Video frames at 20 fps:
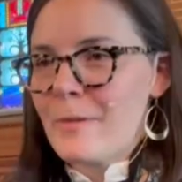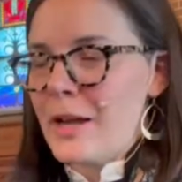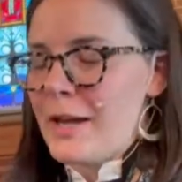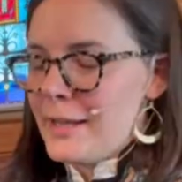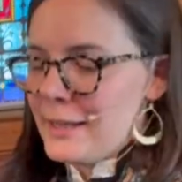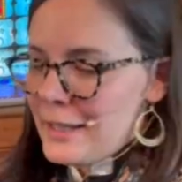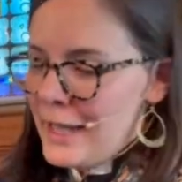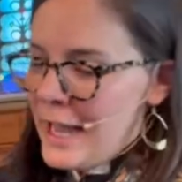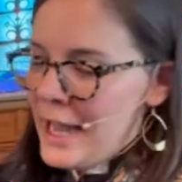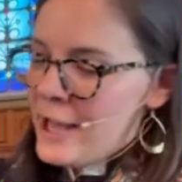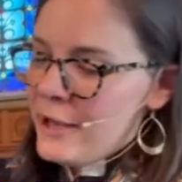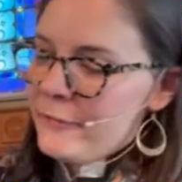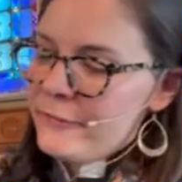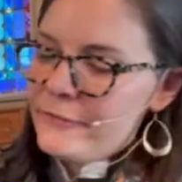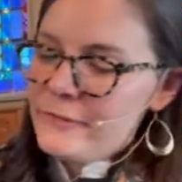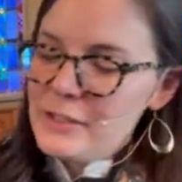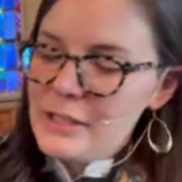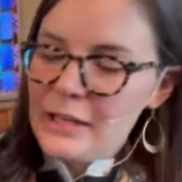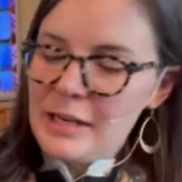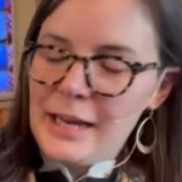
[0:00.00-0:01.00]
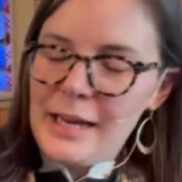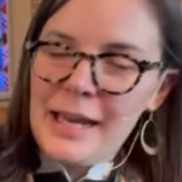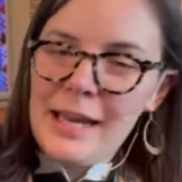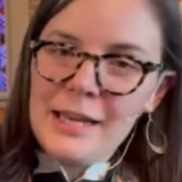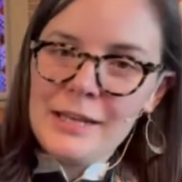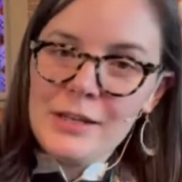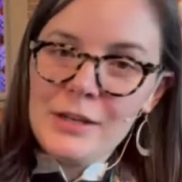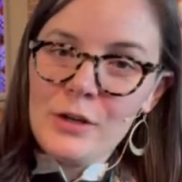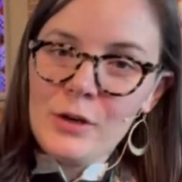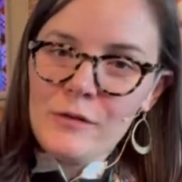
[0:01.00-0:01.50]
I laughed and I
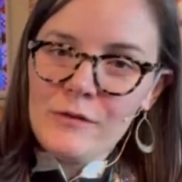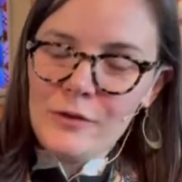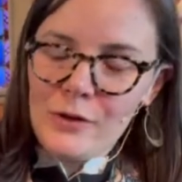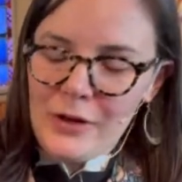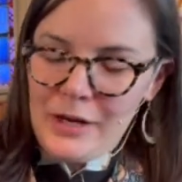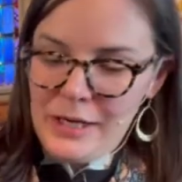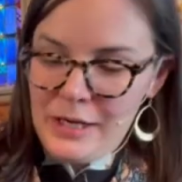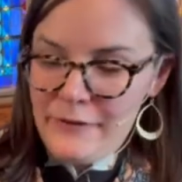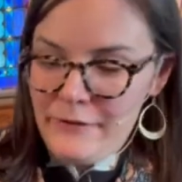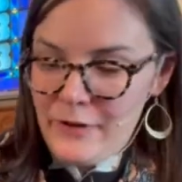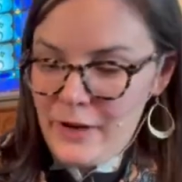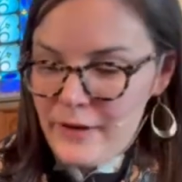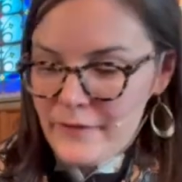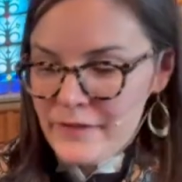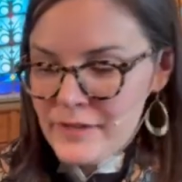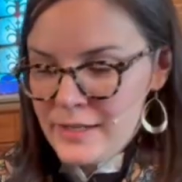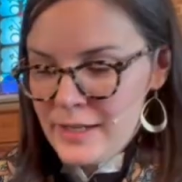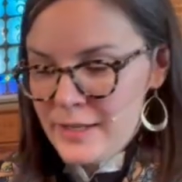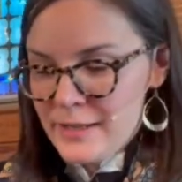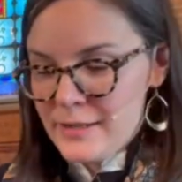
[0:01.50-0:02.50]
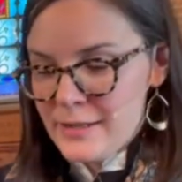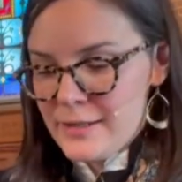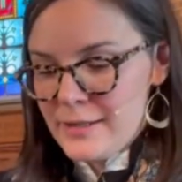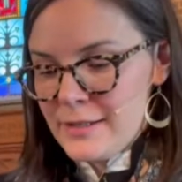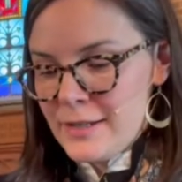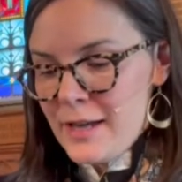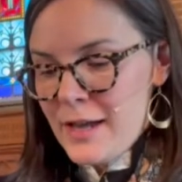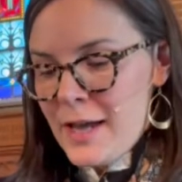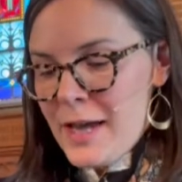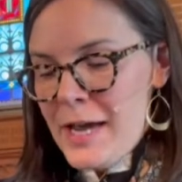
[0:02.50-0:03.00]
handed over 85
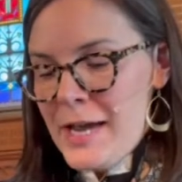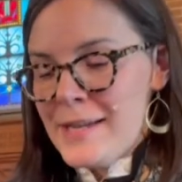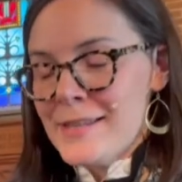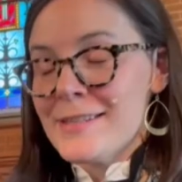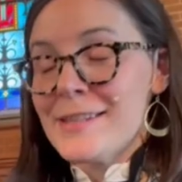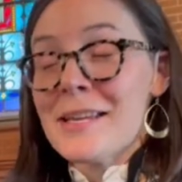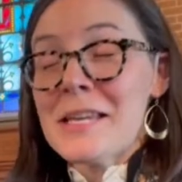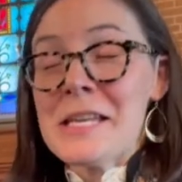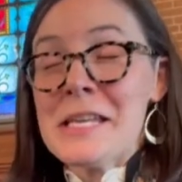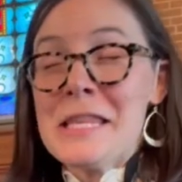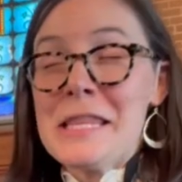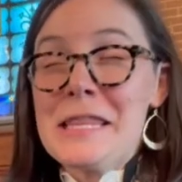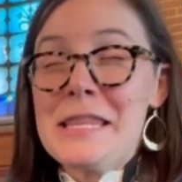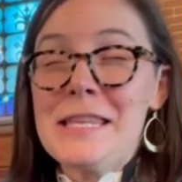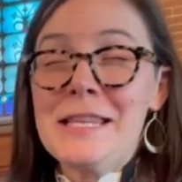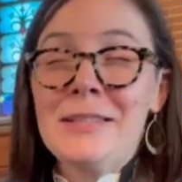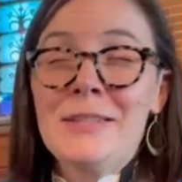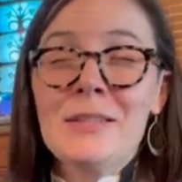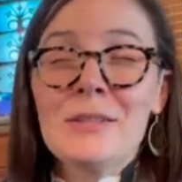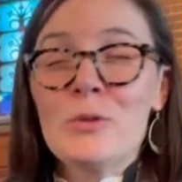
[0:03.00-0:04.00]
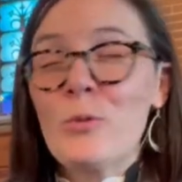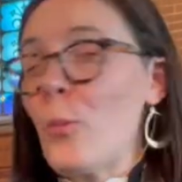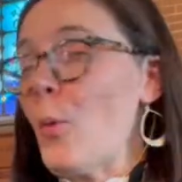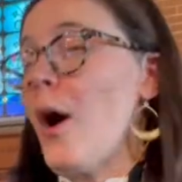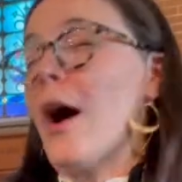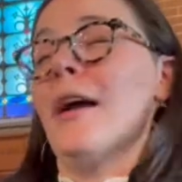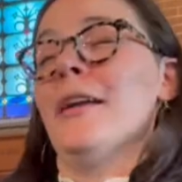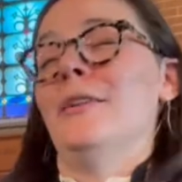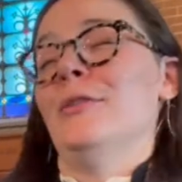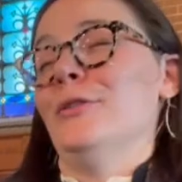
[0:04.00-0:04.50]
cents. I said, this is
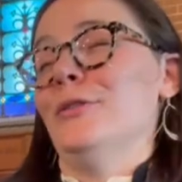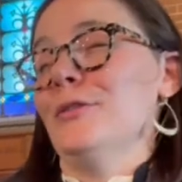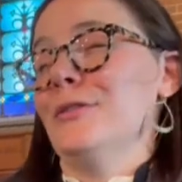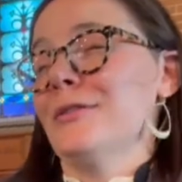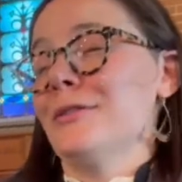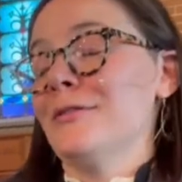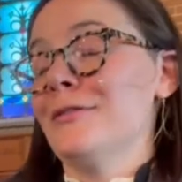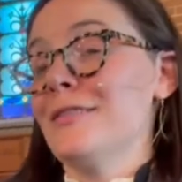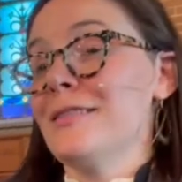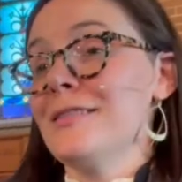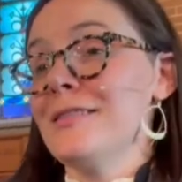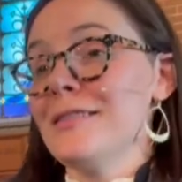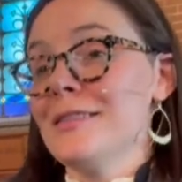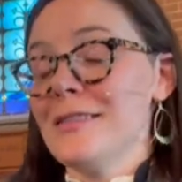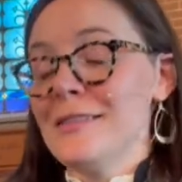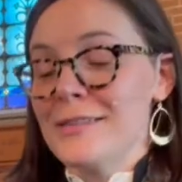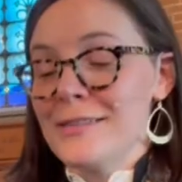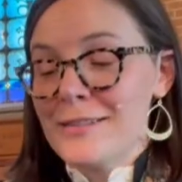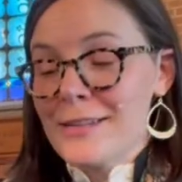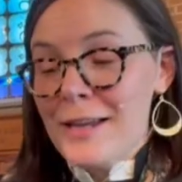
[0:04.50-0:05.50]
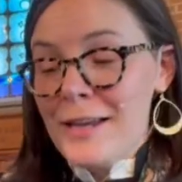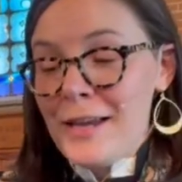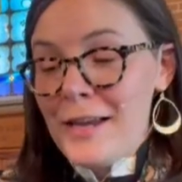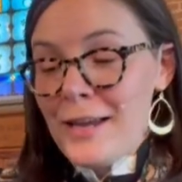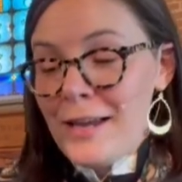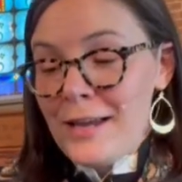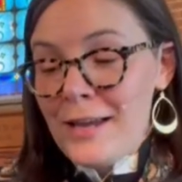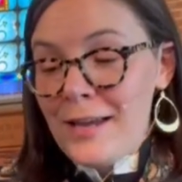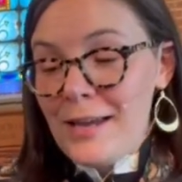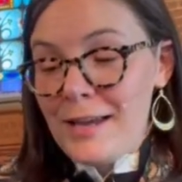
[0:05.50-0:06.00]
wild. This
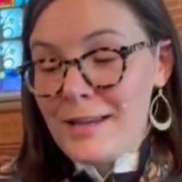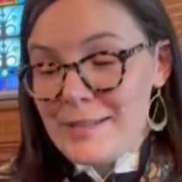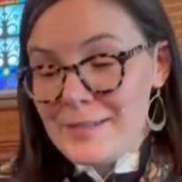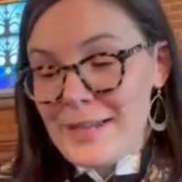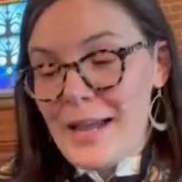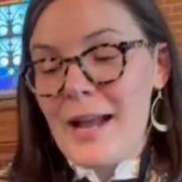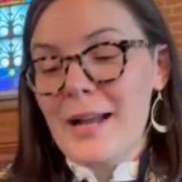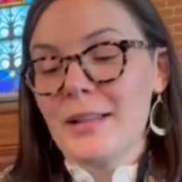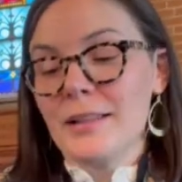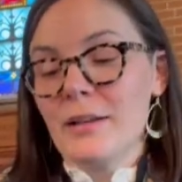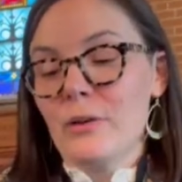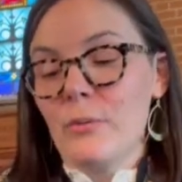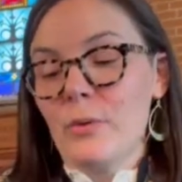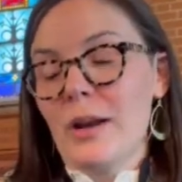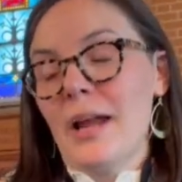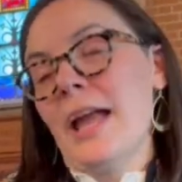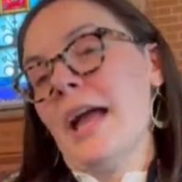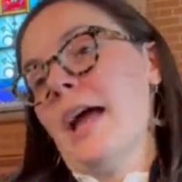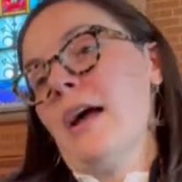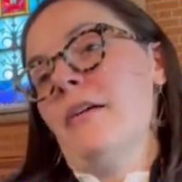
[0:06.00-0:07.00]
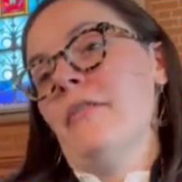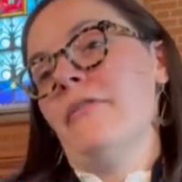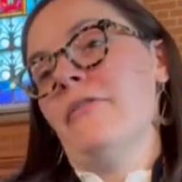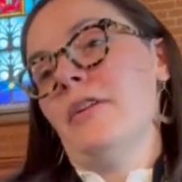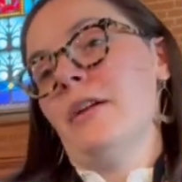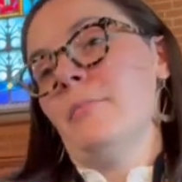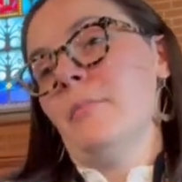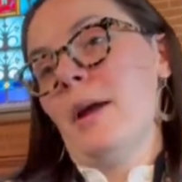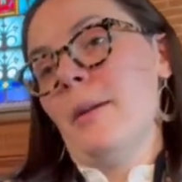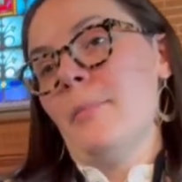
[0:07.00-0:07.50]
is exactly what I have
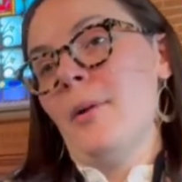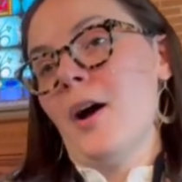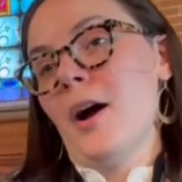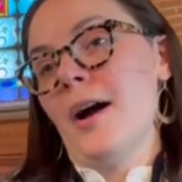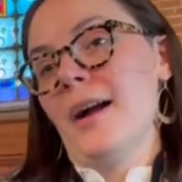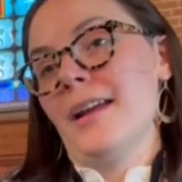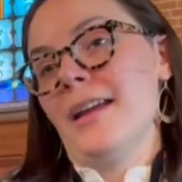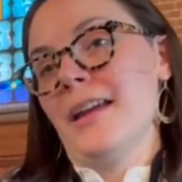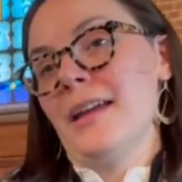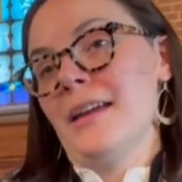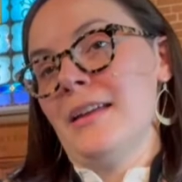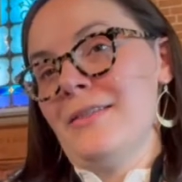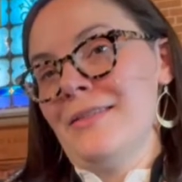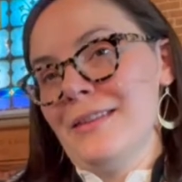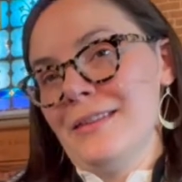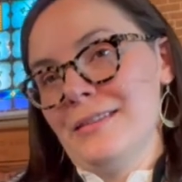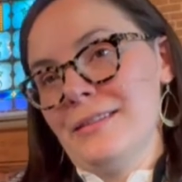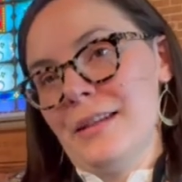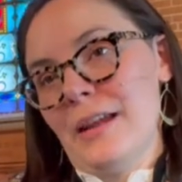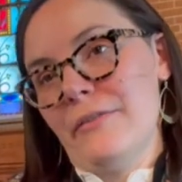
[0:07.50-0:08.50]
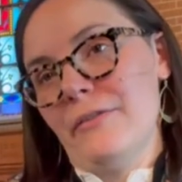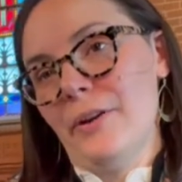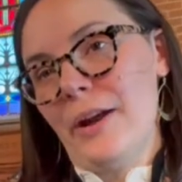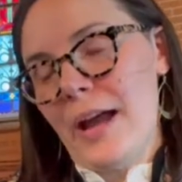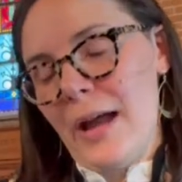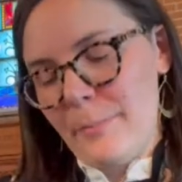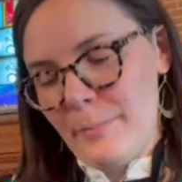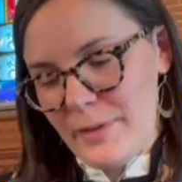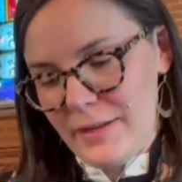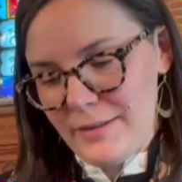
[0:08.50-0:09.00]
in my pocket and this never
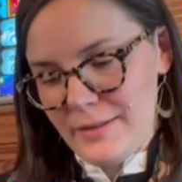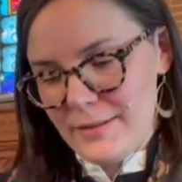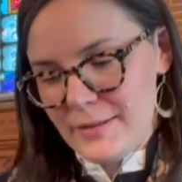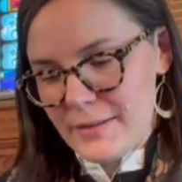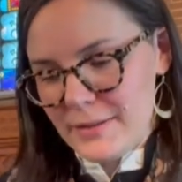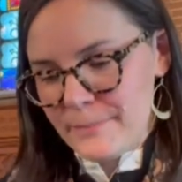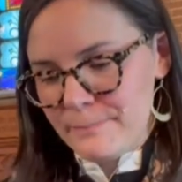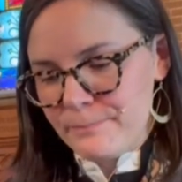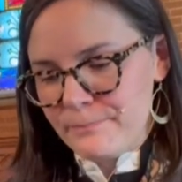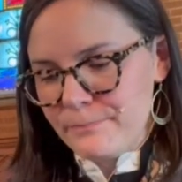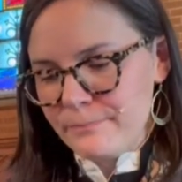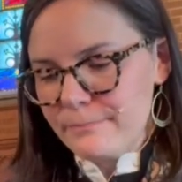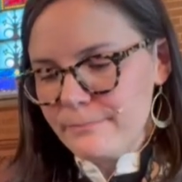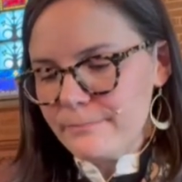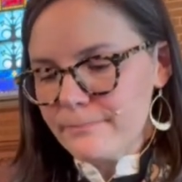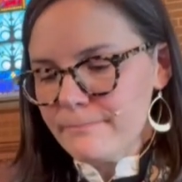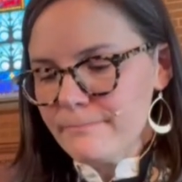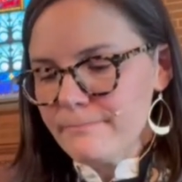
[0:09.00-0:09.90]
happens.